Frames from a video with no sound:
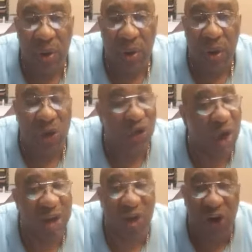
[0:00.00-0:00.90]
or try
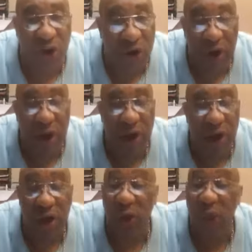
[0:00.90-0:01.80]
to dirty
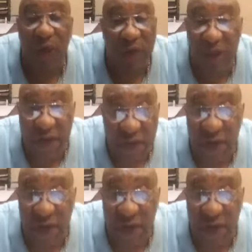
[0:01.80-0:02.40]
your faith